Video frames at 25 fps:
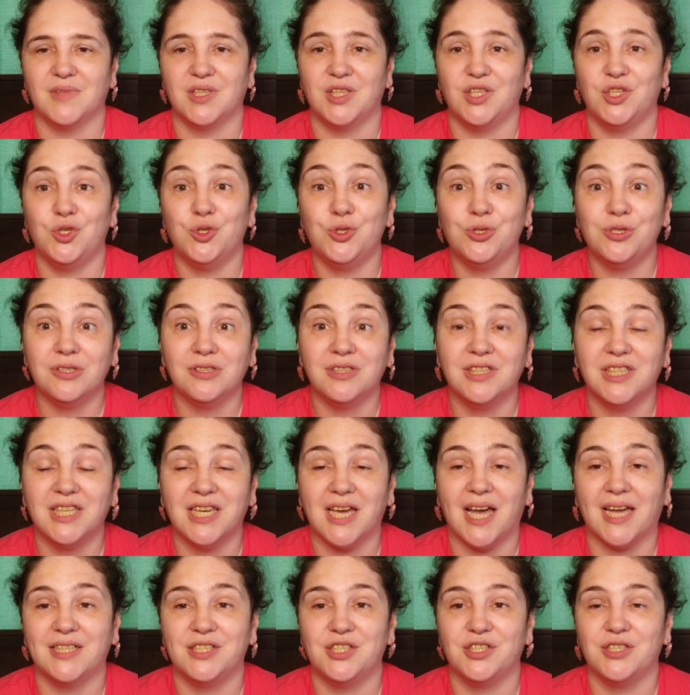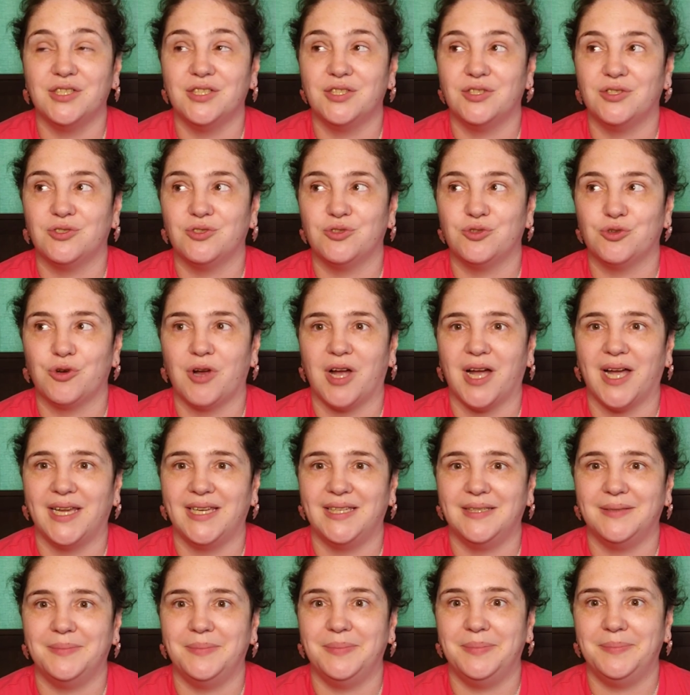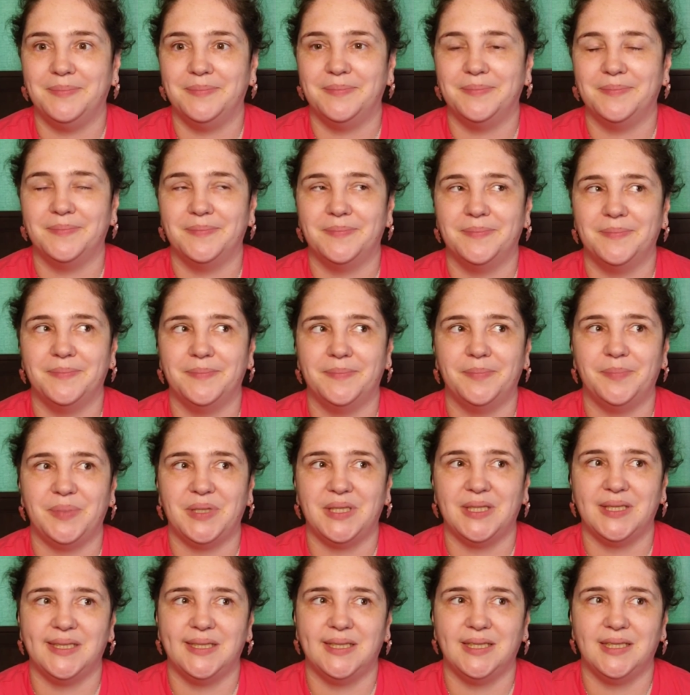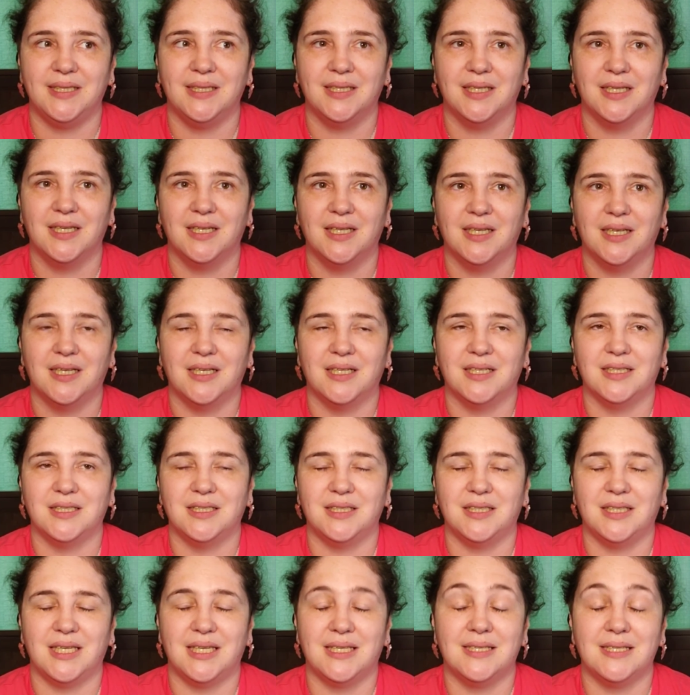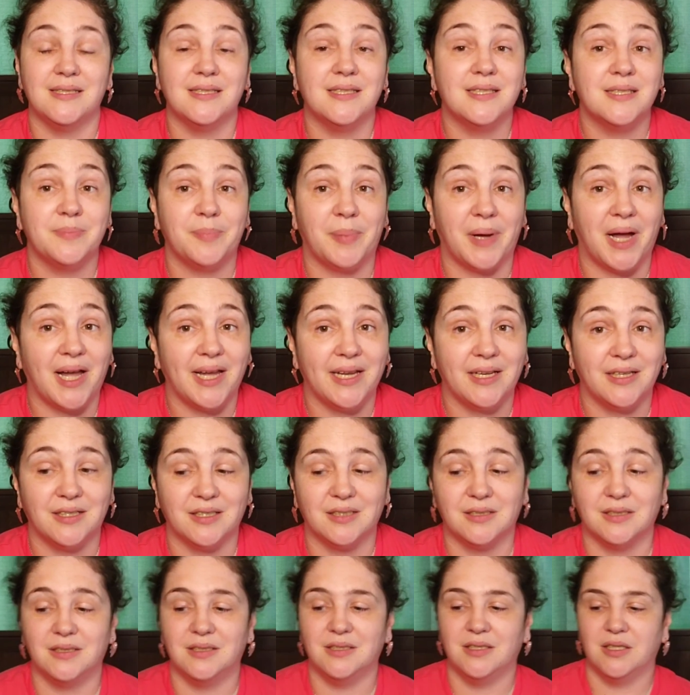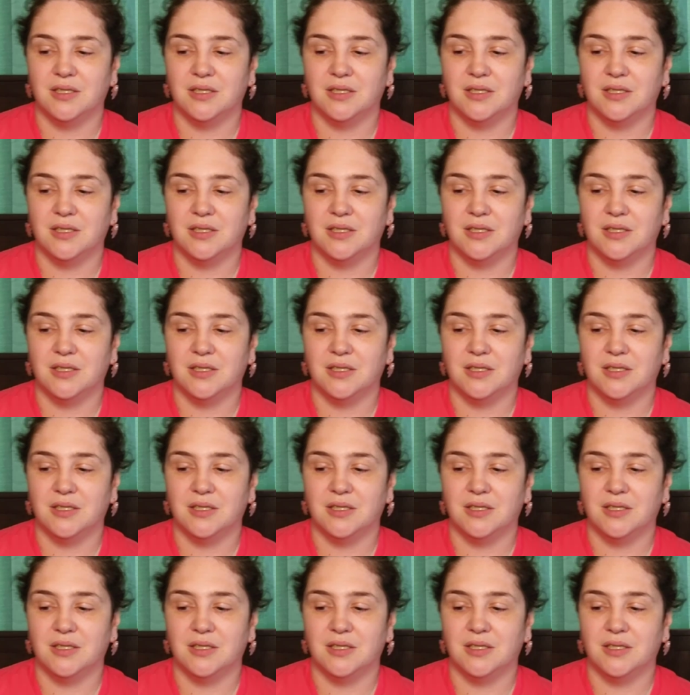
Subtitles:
Usually I just try to be inspired,